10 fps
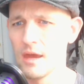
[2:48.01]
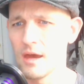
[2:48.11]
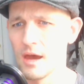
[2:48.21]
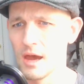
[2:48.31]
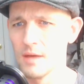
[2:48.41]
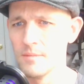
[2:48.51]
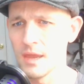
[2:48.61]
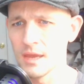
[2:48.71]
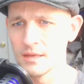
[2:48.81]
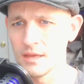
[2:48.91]
um,
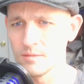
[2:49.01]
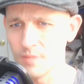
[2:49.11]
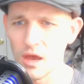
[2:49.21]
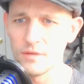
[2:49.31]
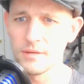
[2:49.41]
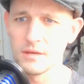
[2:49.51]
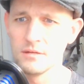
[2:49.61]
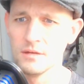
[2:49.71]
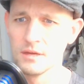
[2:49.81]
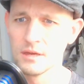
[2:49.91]
and get buff
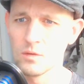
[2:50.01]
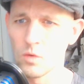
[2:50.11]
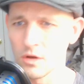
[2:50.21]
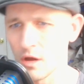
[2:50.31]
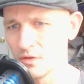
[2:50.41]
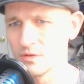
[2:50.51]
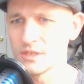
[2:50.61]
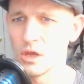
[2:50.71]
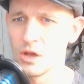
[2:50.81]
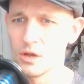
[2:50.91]
and work on
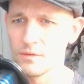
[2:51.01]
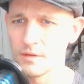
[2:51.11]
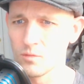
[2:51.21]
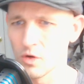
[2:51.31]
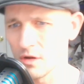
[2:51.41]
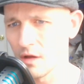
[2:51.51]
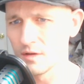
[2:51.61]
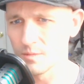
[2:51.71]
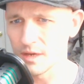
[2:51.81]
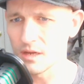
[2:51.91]
yourself and work on
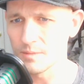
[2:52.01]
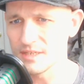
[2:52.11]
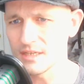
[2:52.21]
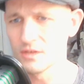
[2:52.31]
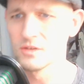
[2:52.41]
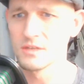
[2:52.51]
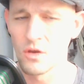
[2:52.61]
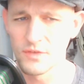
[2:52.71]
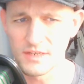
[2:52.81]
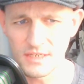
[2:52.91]
your pickup skills and
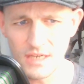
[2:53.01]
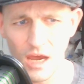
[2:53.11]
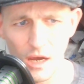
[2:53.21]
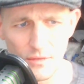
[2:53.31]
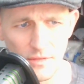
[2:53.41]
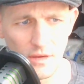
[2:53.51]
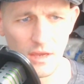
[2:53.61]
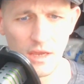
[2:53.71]
all this stuff.